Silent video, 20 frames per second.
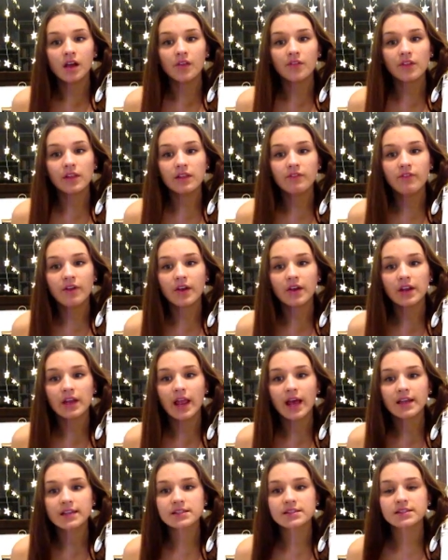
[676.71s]
the very
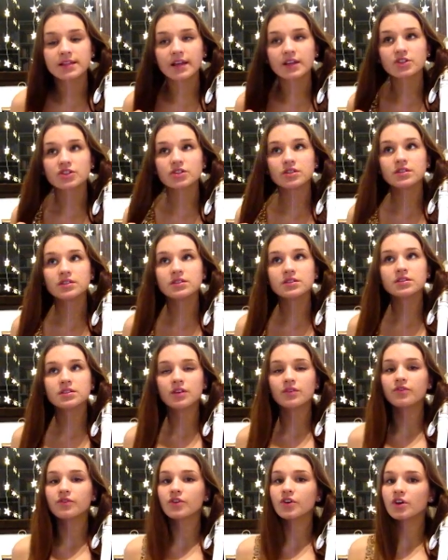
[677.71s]
last sections
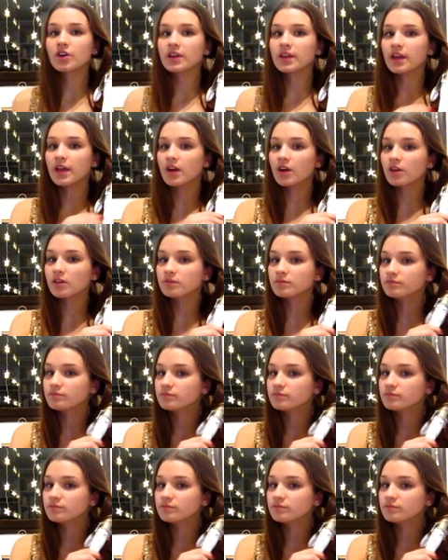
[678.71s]
of curling hair.